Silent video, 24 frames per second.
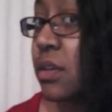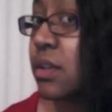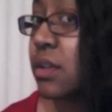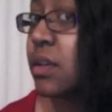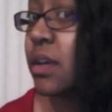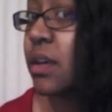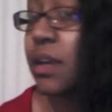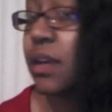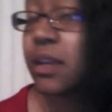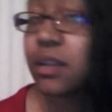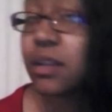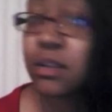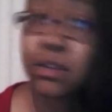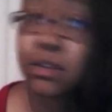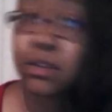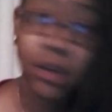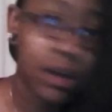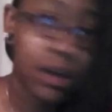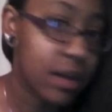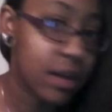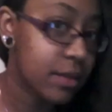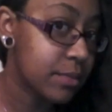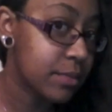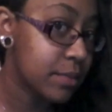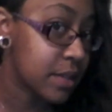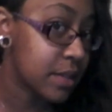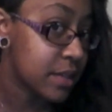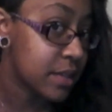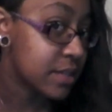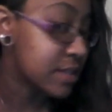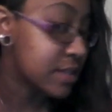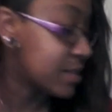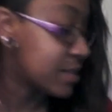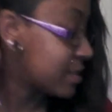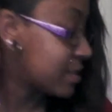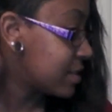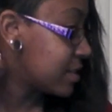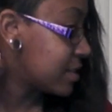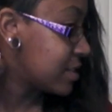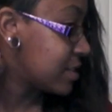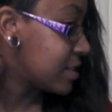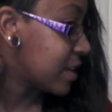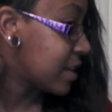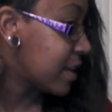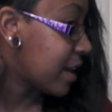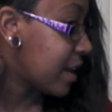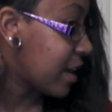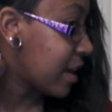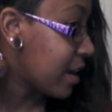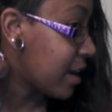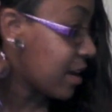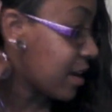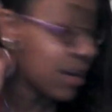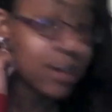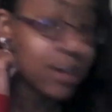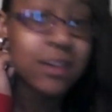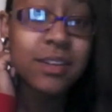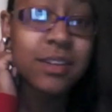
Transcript: in because, ta-da,